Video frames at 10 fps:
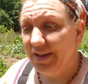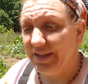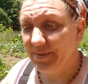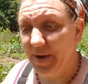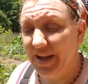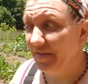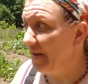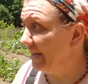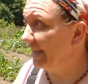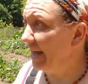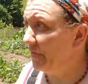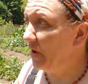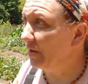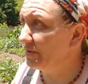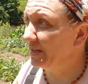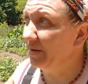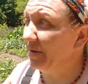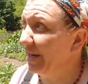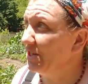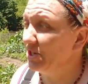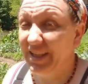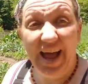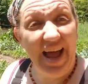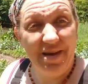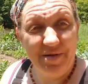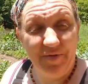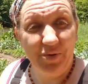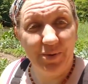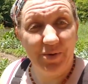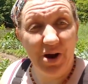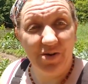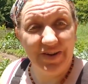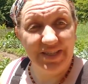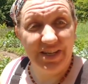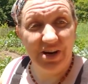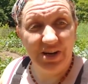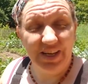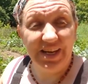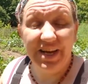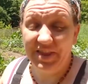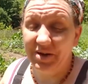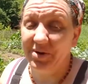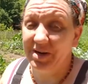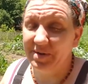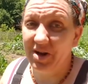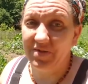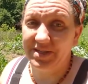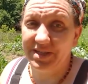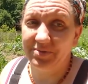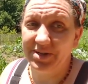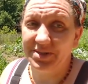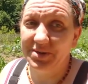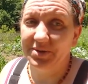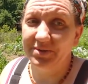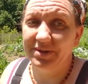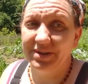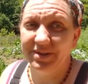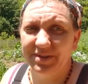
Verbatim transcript: despite the fact that I thought it was going to be July before we were harvesting garlic, I think we're going to be harvesting pretty soon.